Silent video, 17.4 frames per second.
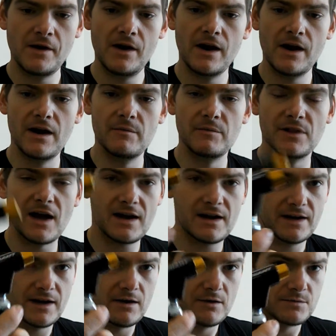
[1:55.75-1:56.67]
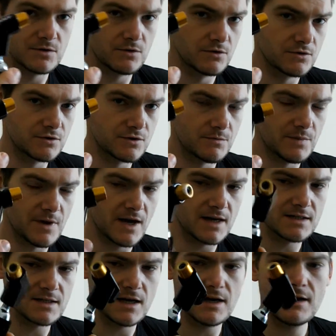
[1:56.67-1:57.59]
But that can get up to 100
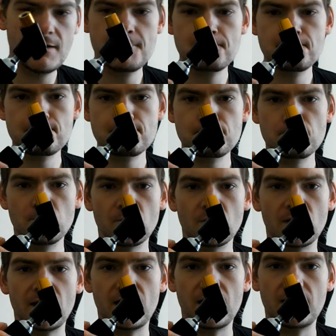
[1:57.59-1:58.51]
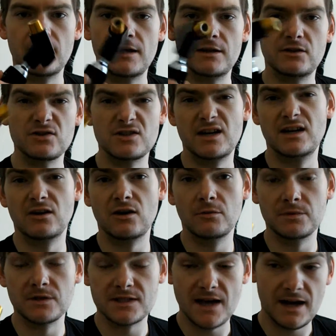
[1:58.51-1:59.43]
psi, and it does it in a
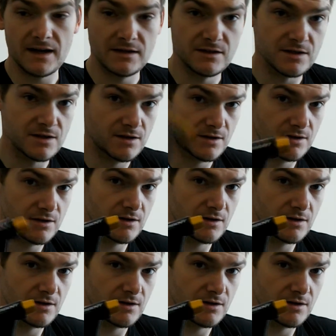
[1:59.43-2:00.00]
couple of seconds.